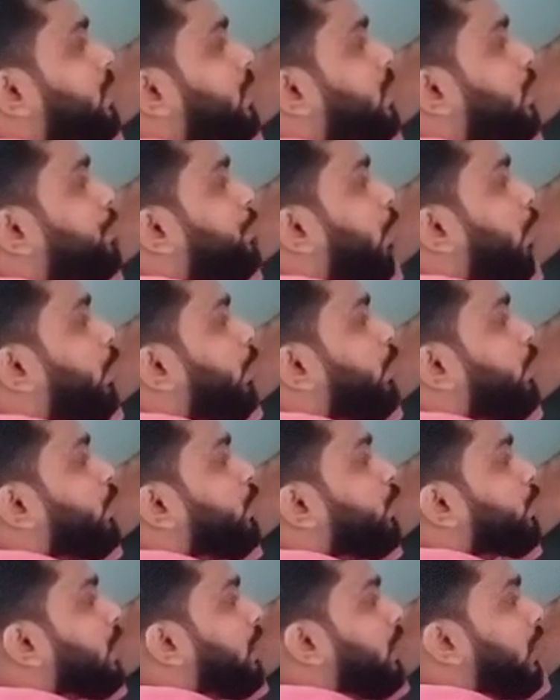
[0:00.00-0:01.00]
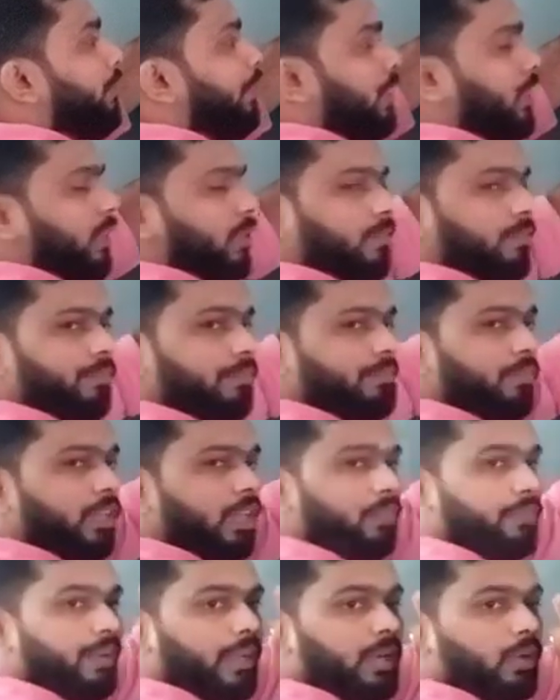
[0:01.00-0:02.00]
6.2 centimeter
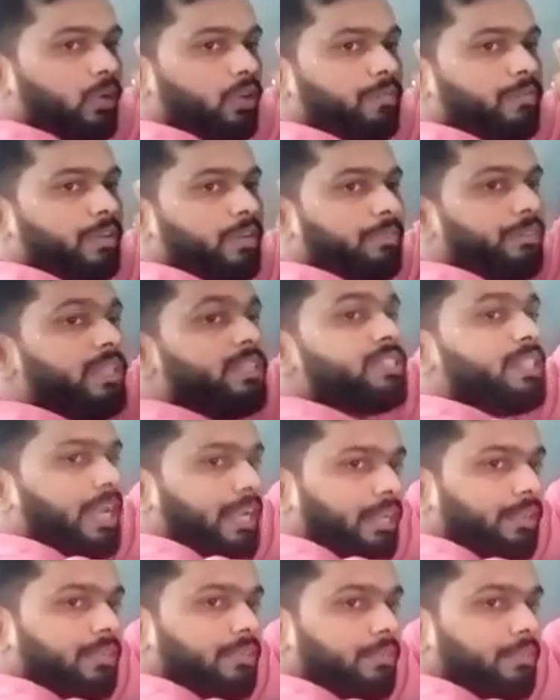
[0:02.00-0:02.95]
if I look from this side.